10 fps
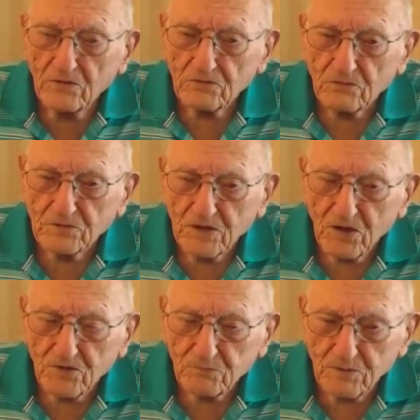So when they
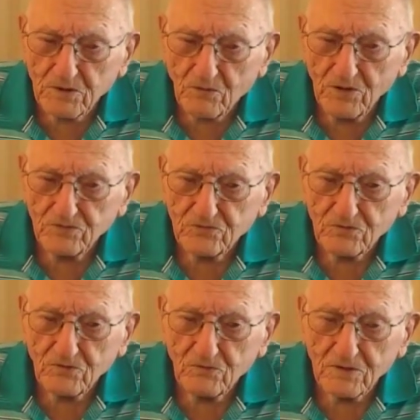asked me a
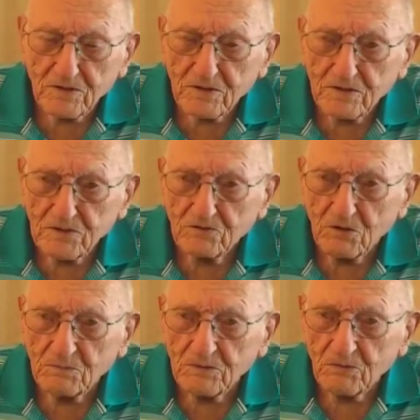question, well, he
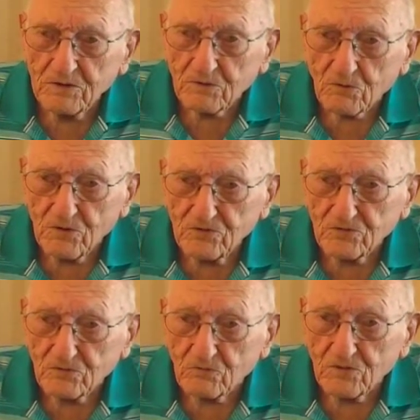told me what the
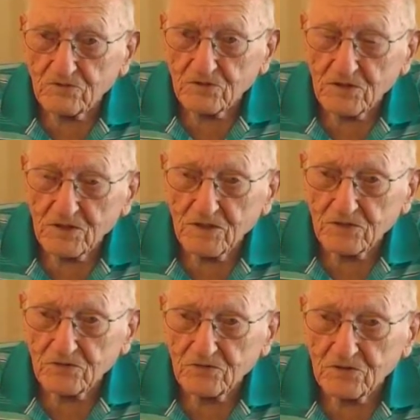question was in
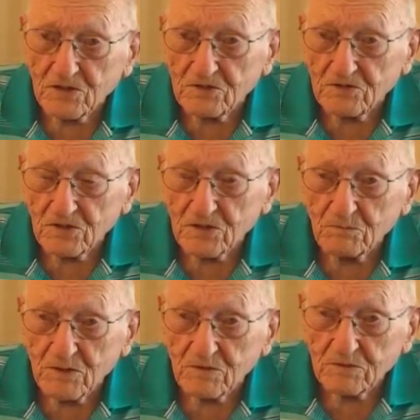English, and I'd tell him
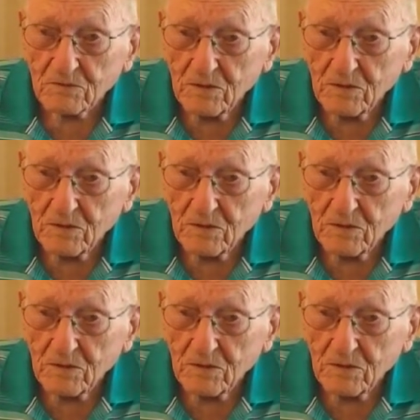I